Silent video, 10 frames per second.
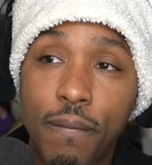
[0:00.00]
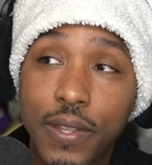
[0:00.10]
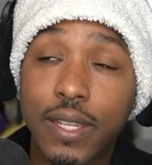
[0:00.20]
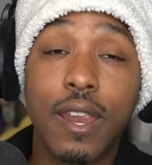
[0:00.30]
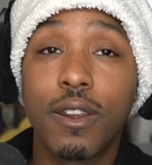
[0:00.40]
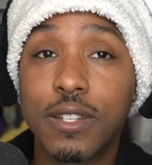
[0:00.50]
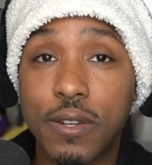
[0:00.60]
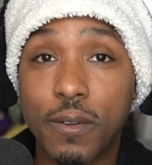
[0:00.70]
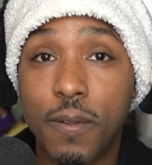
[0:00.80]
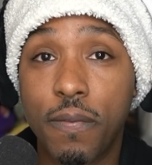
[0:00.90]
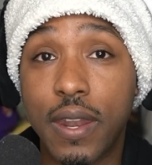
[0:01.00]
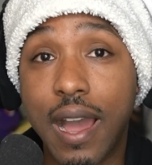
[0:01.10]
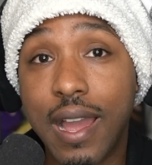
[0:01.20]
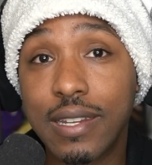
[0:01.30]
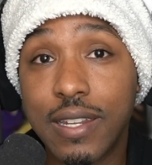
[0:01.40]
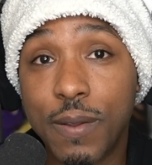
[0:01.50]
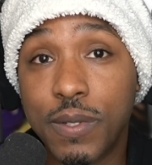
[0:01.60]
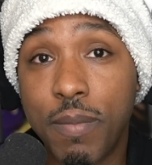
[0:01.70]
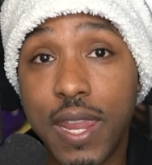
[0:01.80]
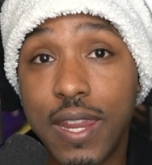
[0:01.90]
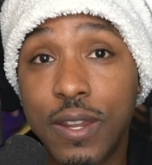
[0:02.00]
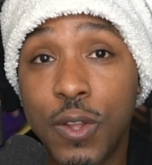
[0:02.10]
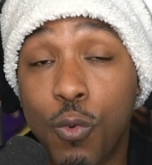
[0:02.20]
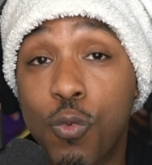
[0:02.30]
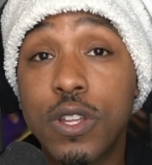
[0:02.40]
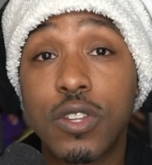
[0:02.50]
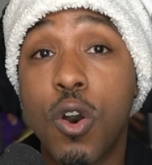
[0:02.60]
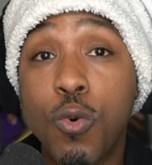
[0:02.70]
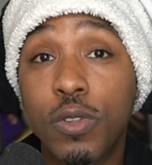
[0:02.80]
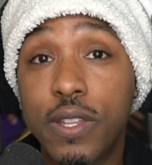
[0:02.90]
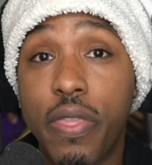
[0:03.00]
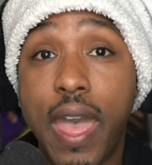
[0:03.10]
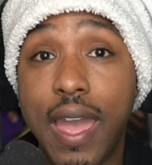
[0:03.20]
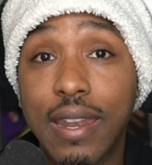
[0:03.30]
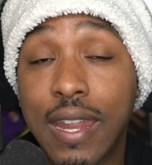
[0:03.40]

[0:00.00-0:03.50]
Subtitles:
the character that iDubbbz made was only that.